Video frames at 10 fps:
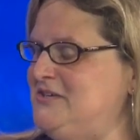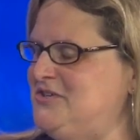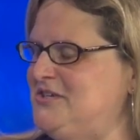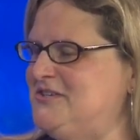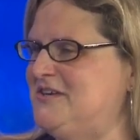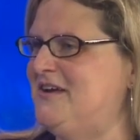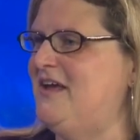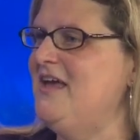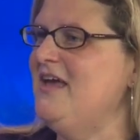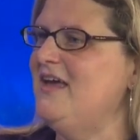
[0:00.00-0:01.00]
She's
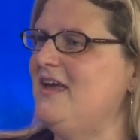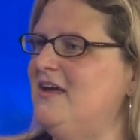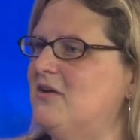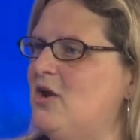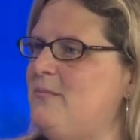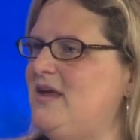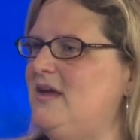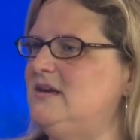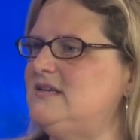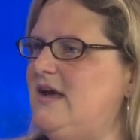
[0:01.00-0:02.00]
going to be
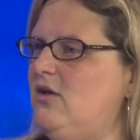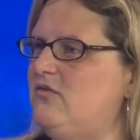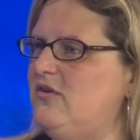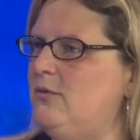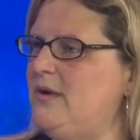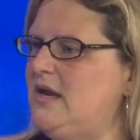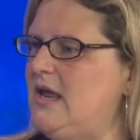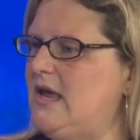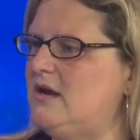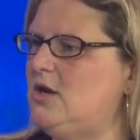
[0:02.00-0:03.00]
in town filming,
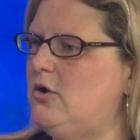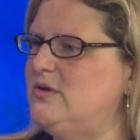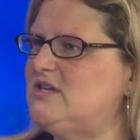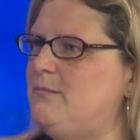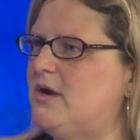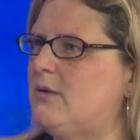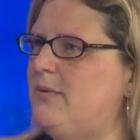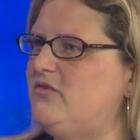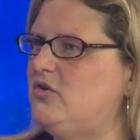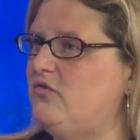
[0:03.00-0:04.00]
and you know it's a bigger
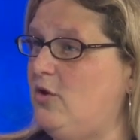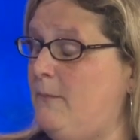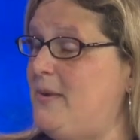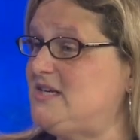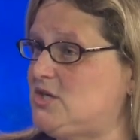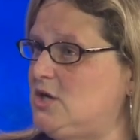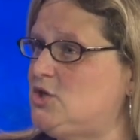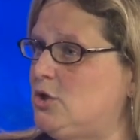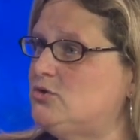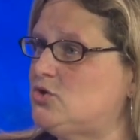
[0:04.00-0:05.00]
budget film based on a
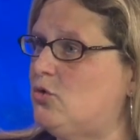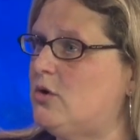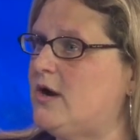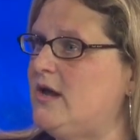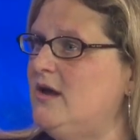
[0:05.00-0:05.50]
true story